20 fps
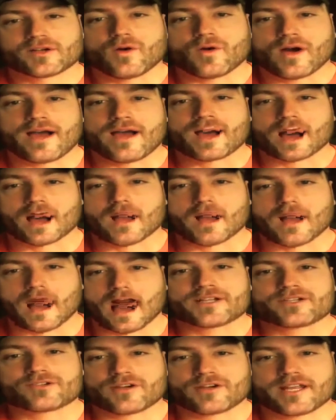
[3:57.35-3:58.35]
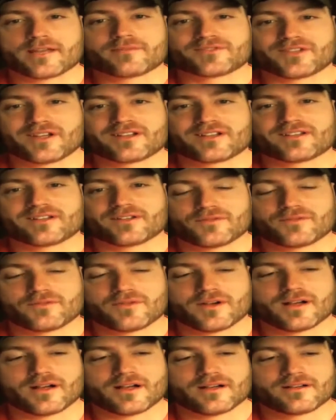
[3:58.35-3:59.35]
go after my dreams and
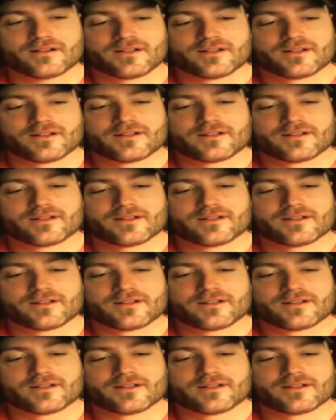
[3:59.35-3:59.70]
to